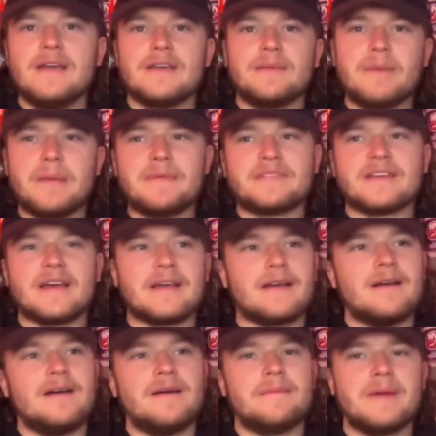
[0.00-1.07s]
you may be saying,
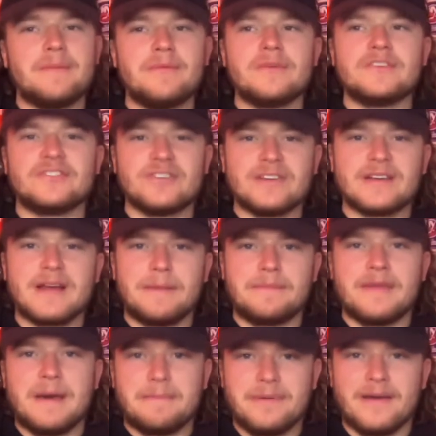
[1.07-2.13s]
maybe we should have
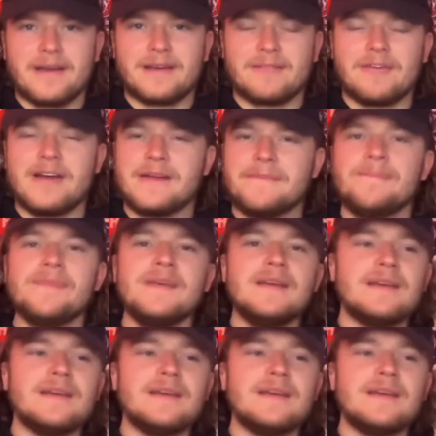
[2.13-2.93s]
kept that pick, right?